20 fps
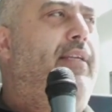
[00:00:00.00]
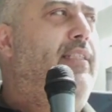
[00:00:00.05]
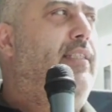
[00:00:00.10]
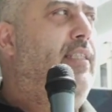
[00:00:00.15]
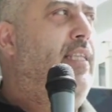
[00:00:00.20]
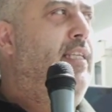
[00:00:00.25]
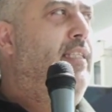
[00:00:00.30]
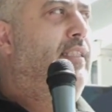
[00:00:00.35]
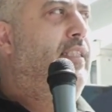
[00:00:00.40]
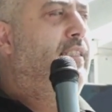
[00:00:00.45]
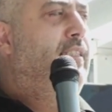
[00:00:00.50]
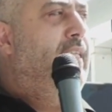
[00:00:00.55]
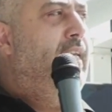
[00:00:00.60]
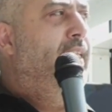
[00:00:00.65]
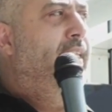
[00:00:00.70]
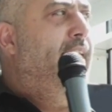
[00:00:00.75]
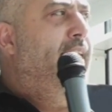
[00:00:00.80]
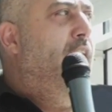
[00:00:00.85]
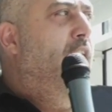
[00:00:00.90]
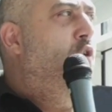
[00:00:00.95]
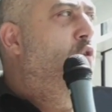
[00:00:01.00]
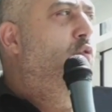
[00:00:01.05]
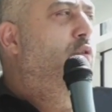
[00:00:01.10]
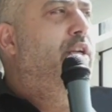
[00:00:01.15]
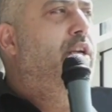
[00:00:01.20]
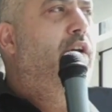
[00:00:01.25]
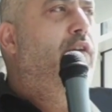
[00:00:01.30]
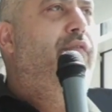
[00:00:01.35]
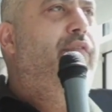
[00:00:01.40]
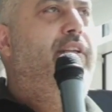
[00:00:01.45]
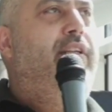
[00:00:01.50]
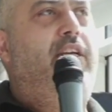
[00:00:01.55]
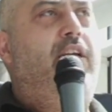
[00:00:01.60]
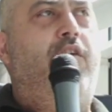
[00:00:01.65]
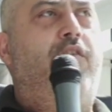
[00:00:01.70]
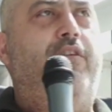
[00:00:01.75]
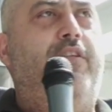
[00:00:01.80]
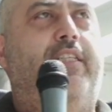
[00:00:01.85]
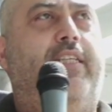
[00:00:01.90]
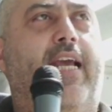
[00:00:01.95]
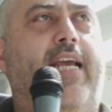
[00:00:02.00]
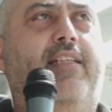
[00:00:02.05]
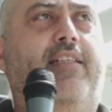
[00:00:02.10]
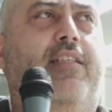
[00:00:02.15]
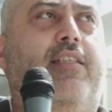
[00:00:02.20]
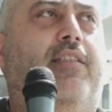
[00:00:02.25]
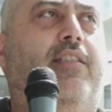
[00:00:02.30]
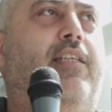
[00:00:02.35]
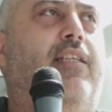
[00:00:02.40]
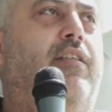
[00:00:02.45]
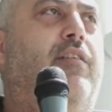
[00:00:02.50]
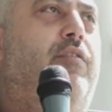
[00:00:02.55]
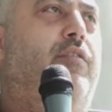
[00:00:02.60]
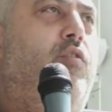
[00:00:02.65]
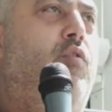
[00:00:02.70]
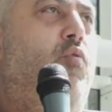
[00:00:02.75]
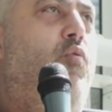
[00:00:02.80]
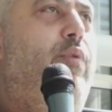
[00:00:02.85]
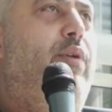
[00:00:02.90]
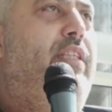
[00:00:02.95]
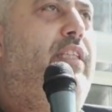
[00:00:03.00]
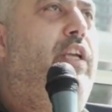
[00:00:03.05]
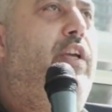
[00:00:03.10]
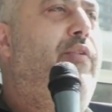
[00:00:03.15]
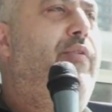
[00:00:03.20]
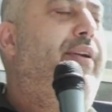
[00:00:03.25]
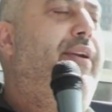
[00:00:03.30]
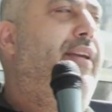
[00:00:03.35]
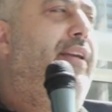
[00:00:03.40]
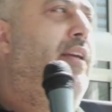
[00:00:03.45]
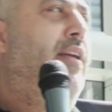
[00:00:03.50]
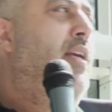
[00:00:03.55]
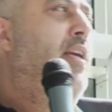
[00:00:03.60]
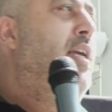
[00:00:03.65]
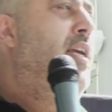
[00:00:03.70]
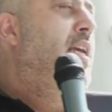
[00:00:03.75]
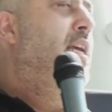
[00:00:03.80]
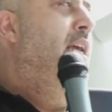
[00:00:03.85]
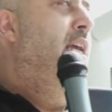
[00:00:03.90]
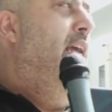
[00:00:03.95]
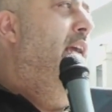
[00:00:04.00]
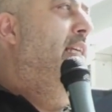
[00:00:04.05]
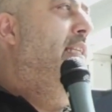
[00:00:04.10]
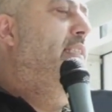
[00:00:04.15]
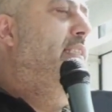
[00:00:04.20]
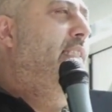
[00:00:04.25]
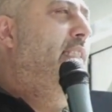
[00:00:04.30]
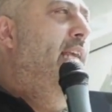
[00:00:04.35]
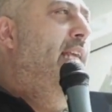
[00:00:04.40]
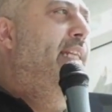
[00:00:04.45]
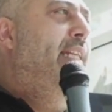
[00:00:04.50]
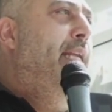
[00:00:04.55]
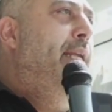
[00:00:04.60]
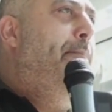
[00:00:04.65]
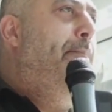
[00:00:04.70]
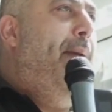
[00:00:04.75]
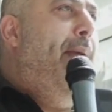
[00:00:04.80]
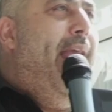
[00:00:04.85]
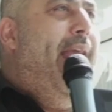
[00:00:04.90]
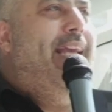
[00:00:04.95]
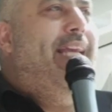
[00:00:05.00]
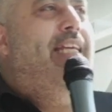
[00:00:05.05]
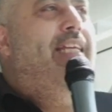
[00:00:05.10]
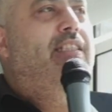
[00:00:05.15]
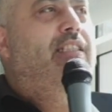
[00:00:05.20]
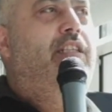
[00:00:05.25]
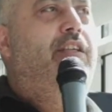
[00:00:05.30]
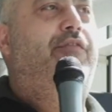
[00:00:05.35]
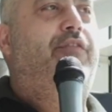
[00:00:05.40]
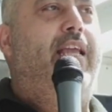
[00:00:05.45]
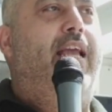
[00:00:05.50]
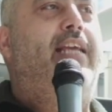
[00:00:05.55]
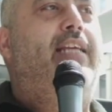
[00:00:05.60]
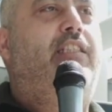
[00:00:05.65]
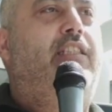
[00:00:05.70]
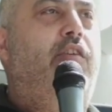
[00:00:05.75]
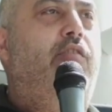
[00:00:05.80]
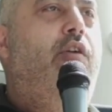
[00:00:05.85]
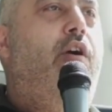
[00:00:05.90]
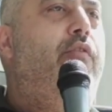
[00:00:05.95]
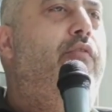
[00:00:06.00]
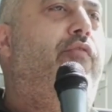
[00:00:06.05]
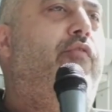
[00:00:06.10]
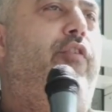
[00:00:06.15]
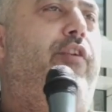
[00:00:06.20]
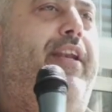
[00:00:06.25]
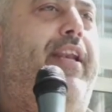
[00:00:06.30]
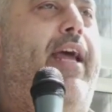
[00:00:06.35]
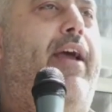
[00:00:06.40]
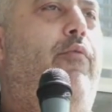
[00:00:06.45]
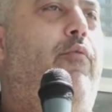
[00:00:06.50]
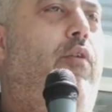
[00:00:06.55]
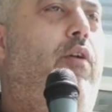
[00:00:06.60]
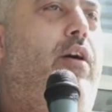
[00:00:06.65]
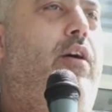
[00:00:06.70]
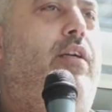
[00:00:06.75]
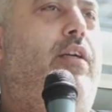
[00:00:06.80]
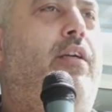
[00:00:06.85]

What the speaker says: things as sending audio, video, and data signals, all we're doing is sending packets of data over a network.